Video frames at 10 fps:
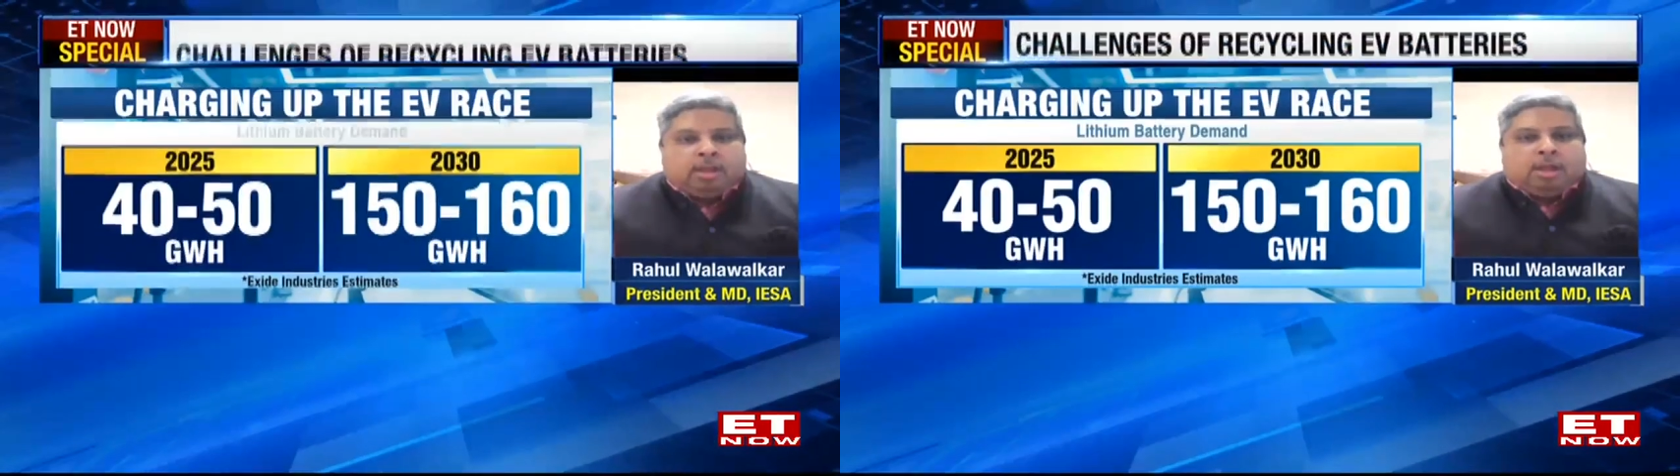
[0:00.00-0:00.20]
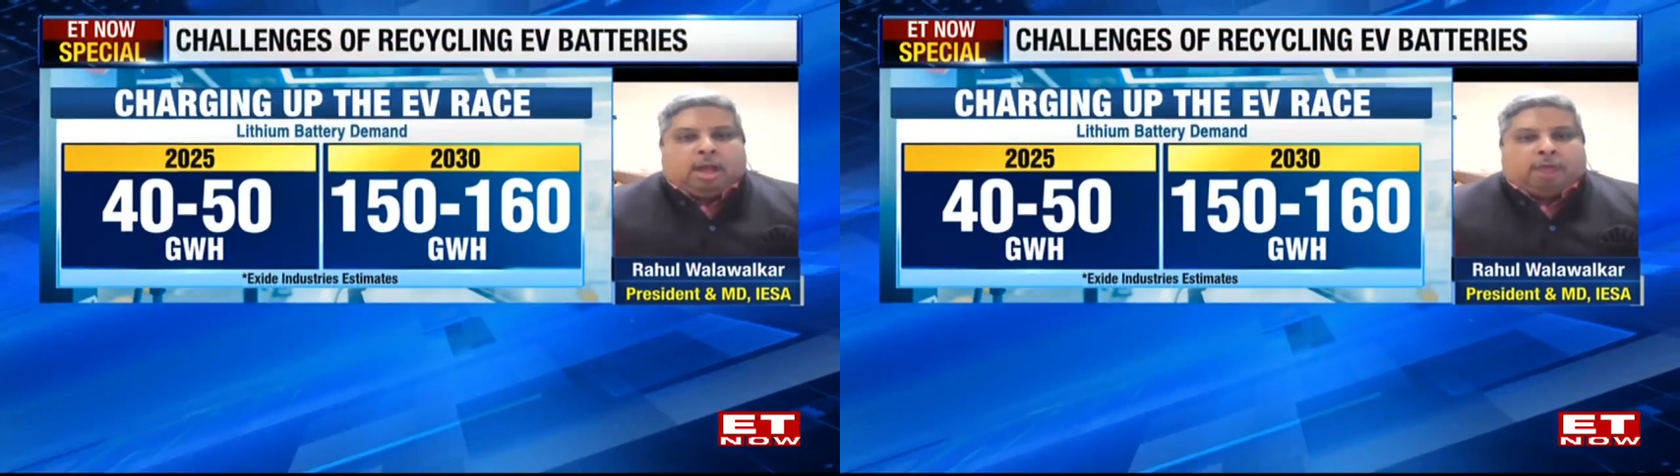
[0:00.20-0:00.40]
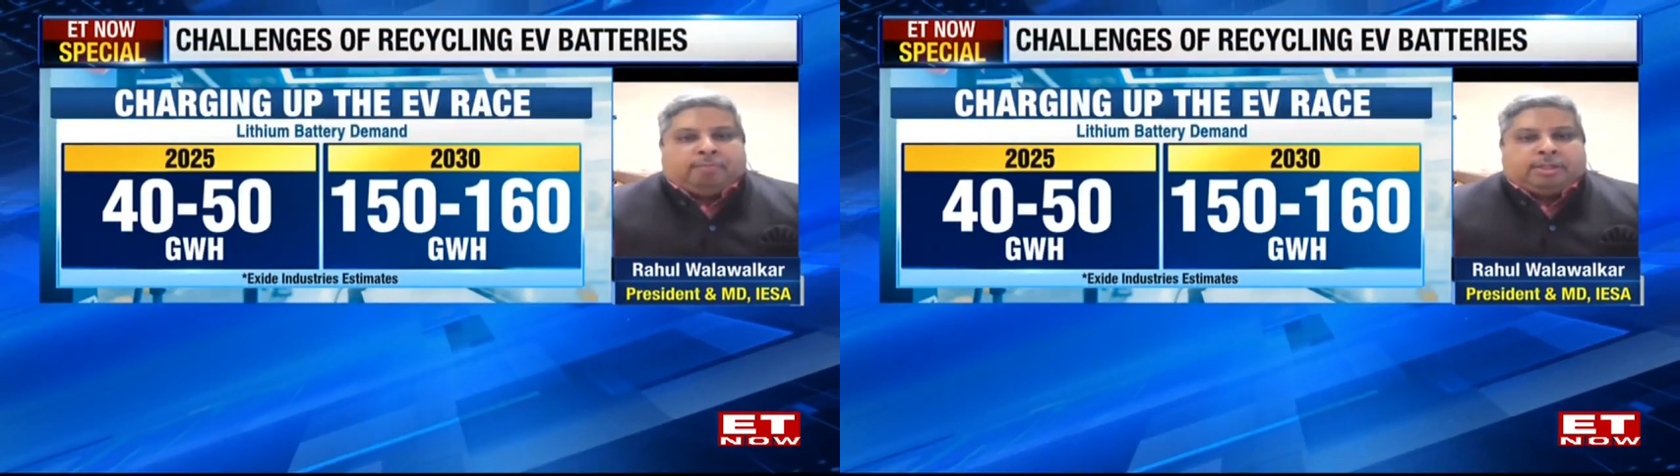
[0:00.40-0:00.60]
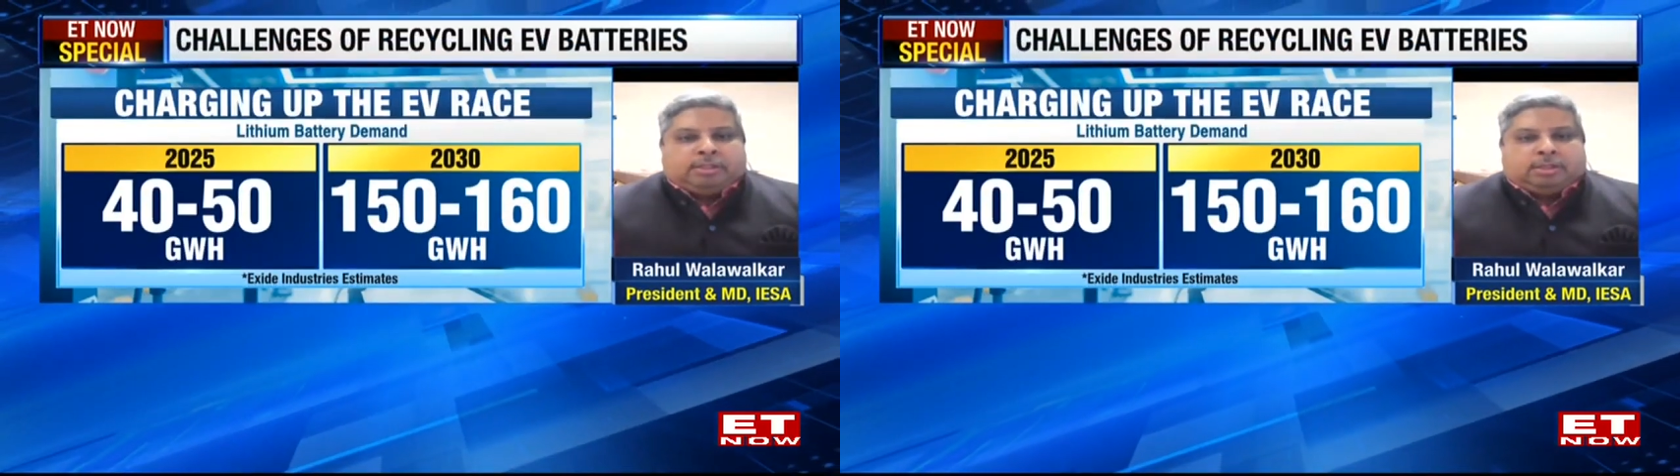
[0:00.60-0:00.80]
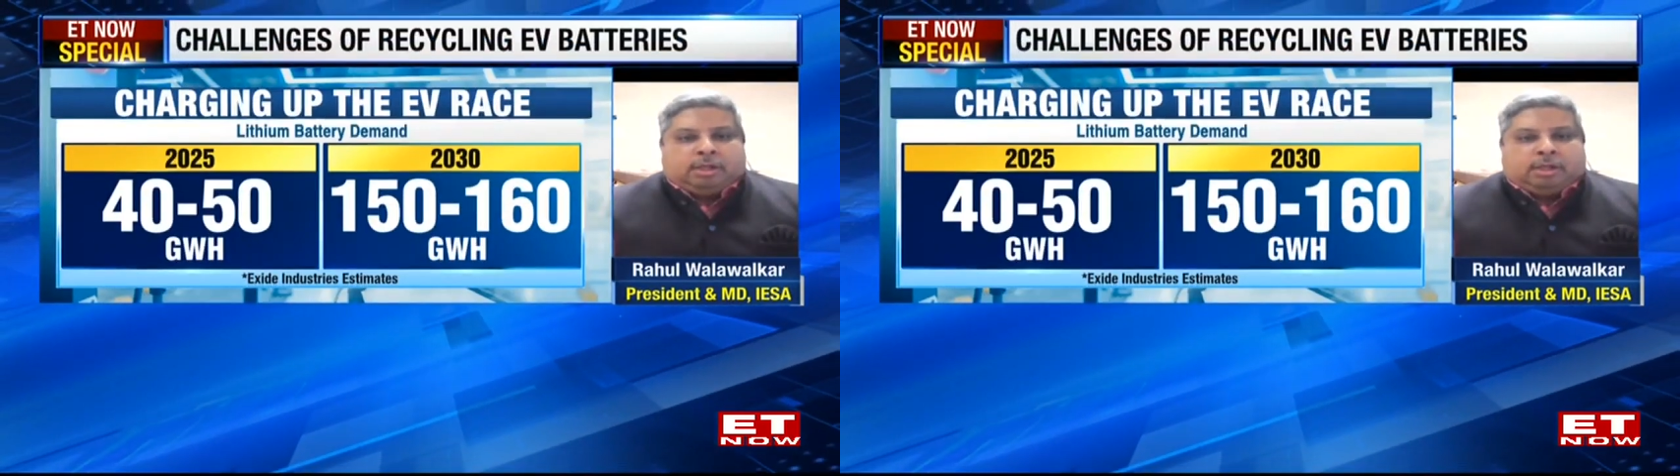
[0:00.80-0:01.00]
uh,
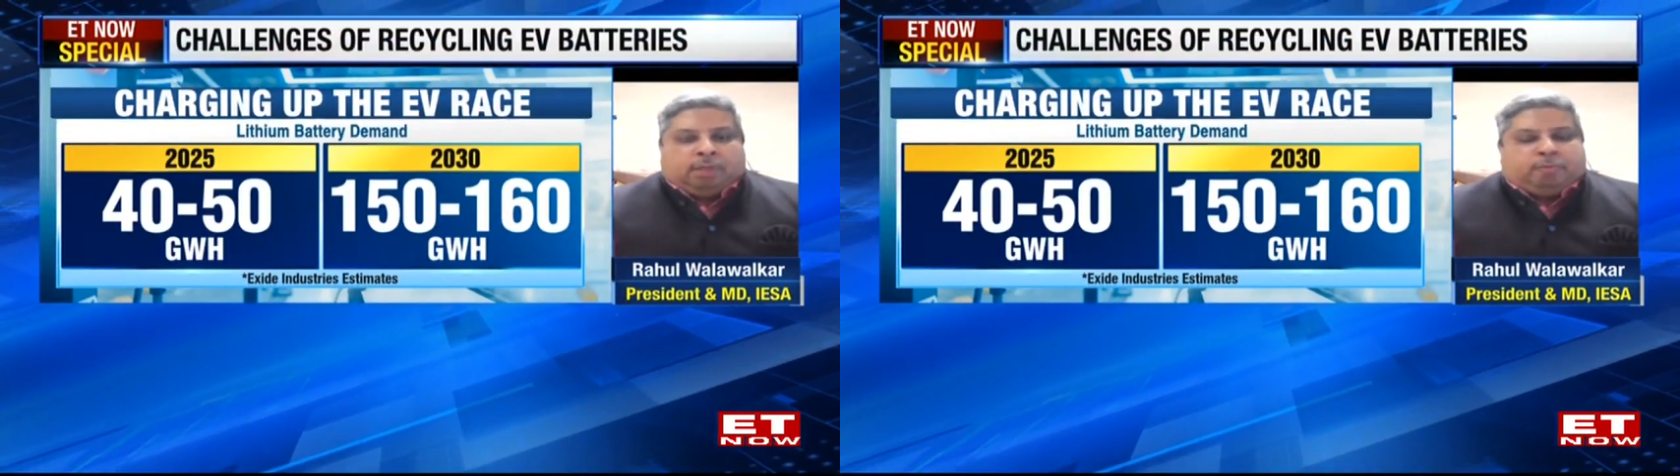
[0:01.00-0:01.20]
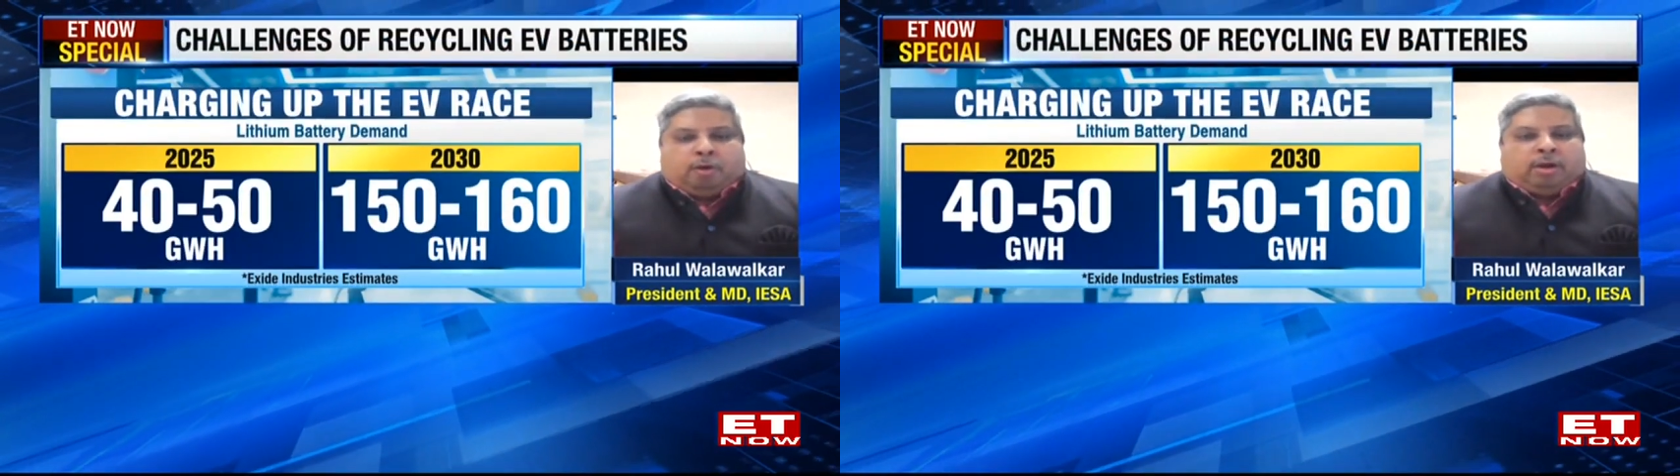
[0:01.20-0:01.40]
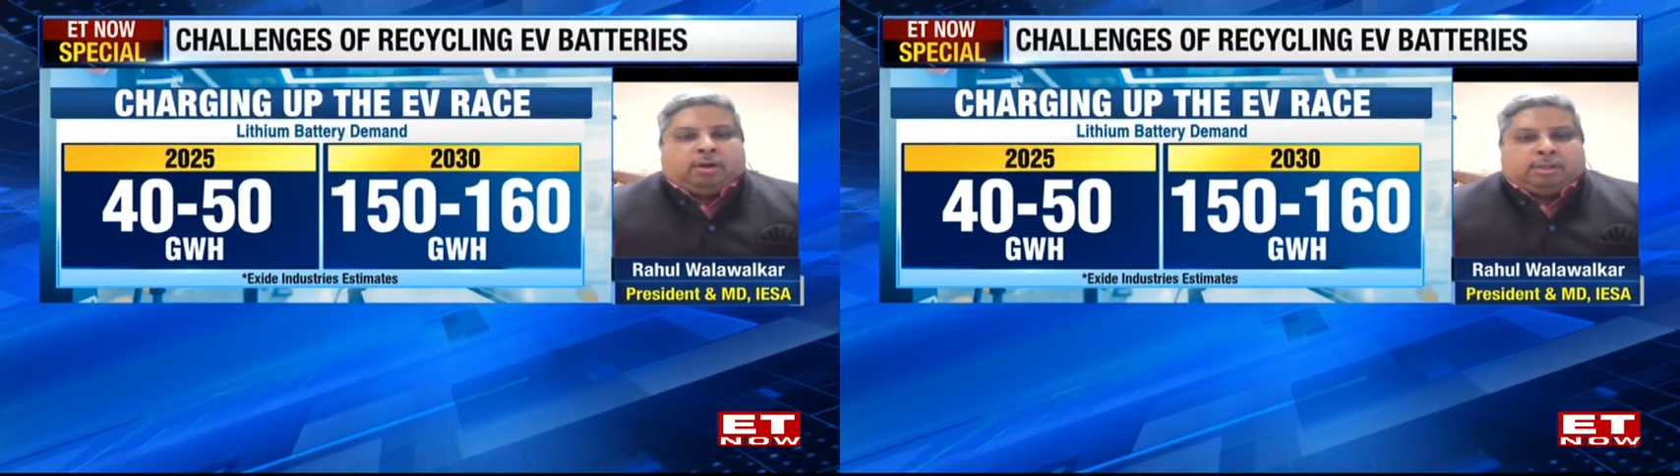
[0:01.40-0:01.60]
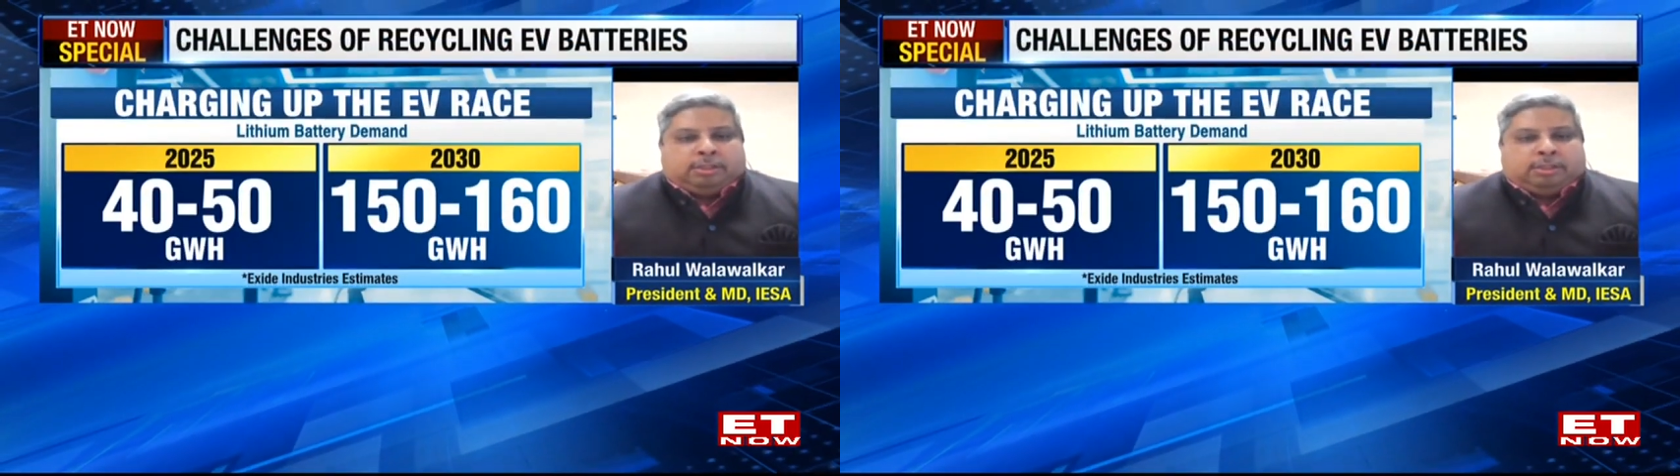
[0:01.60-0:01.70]
which uh, for uh,